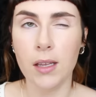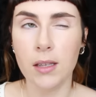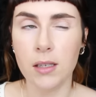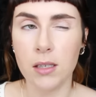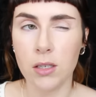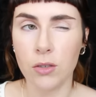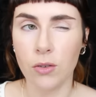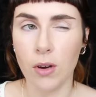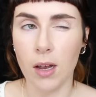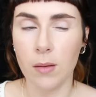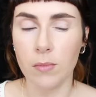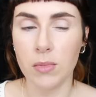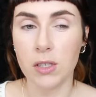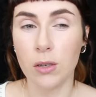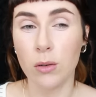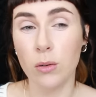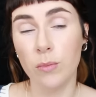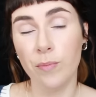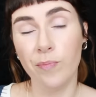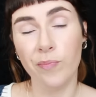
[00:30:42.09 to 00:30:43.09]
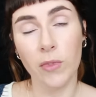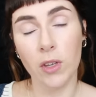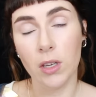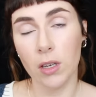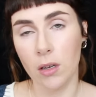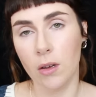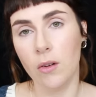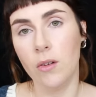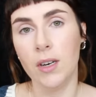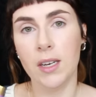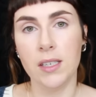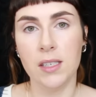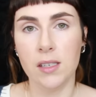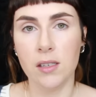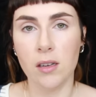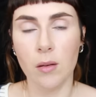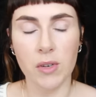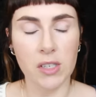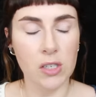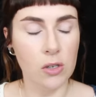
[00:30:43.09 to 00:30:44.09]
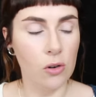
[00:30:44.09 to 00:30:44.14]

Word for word: Instagram, so unless you saw my